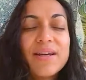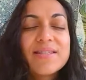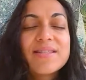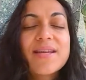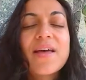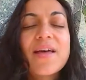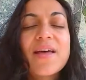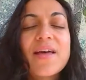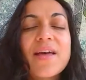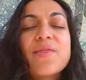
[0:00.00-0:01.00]
Send
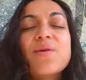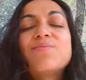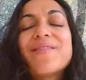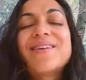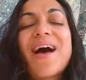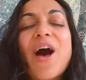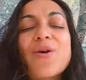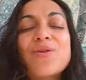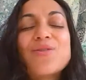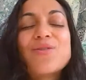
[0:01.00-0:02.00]
breaths
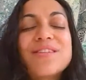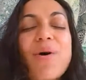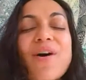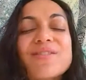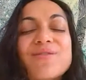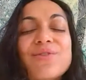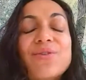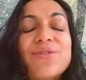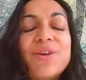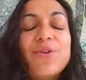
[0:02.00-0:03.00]
down to these parts of
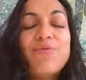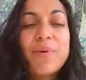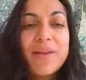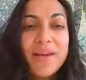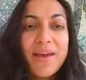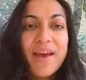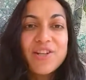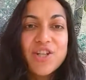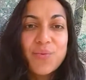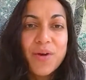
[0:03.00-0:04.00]
you that you've been
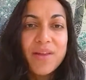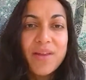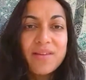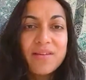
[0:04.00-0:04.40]
engaging with.